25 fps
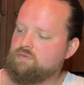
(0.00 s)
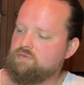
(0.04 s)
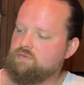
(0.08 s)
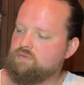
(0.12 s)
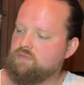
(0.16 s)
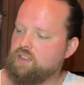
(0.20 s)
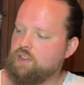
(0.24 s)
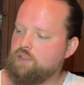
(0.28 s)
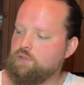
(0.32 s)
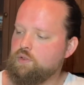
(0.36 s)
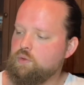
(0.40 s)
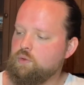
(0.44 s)

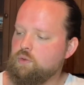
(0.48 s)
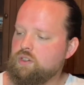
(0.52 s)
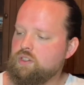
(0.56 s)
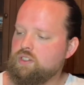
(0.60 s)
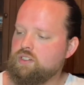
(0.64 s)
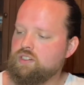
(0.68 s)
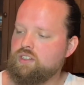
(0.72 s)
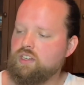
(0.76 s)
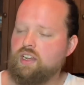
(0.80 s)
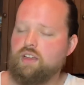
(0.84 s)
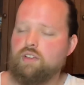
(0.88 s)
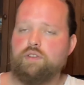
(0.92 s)
if you
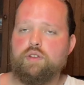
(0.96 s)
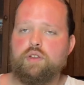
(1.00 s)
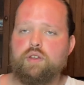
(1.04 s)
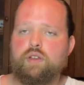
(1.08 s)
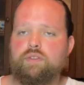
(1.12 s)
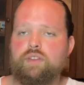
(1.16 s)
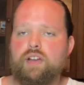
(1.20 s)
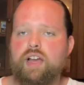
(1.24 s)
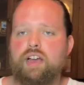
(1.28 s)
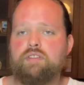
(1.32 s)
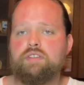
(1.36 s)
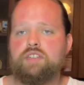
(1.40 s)
would, if
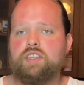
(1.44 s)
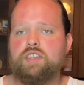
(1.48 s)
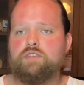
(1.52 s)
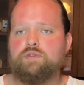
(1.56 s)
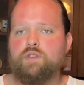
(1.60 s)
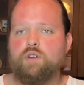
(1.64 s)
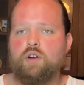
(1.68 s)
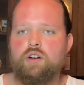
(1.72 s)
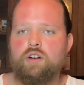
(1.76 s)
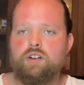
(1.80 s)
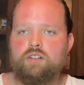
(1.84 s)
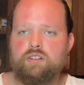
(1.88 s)
you've gotten this
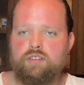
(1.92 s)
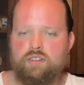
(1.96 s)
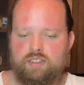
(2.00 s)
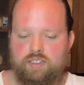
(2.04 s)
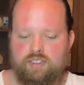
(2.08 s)
far,